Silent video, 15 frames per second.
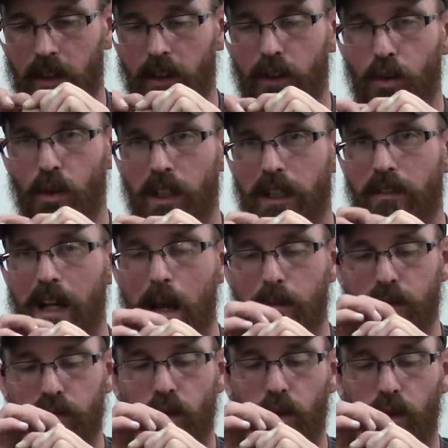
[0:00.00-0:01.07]
20
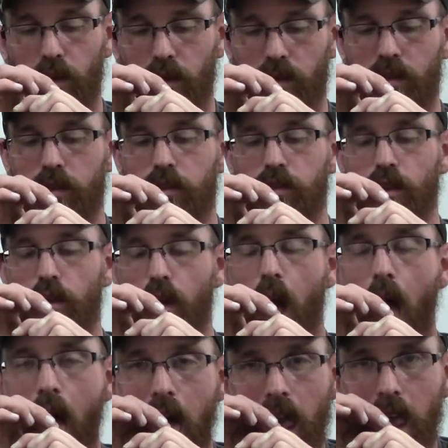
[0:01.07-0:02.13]
wraps total. So,
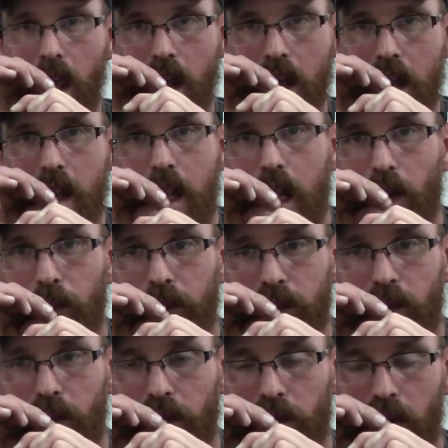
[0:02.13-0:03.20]
I'm going to
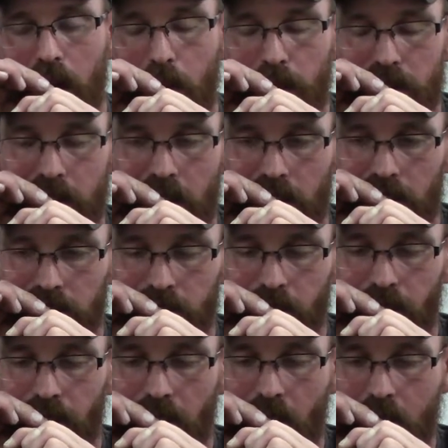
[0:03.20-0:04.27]
do them wraps now.
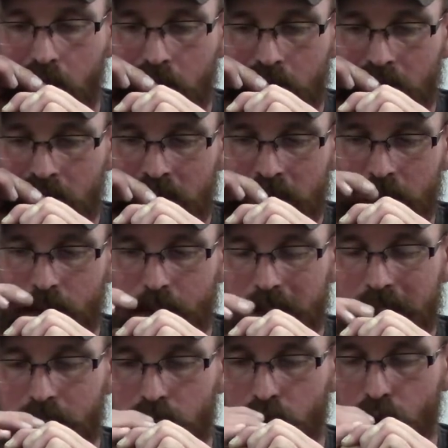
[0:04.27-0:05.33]
So we're
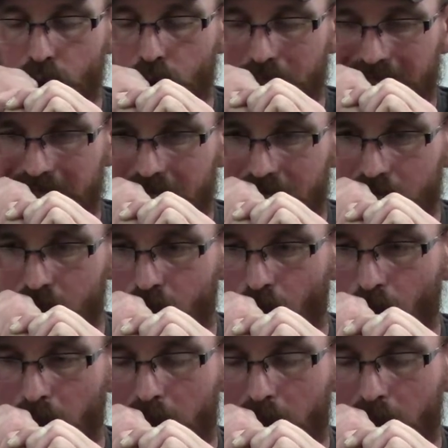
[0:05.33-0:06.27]
at 2 right now.